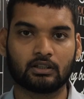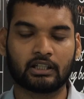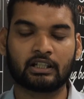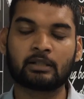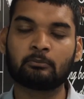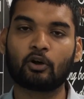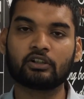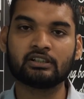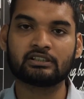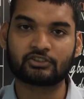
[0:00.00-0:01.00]
In an
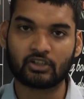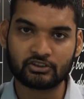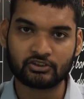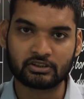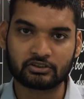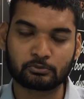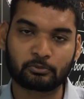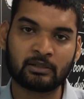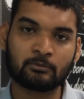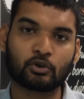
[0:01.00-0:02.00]
important instruction, the
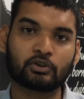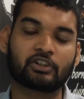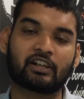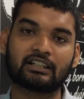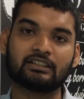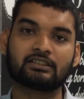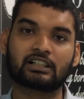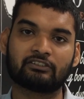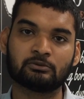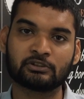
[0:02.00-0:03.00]
Supreme Court directed the
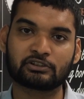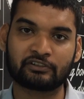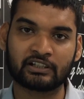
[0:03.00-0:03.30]
Government of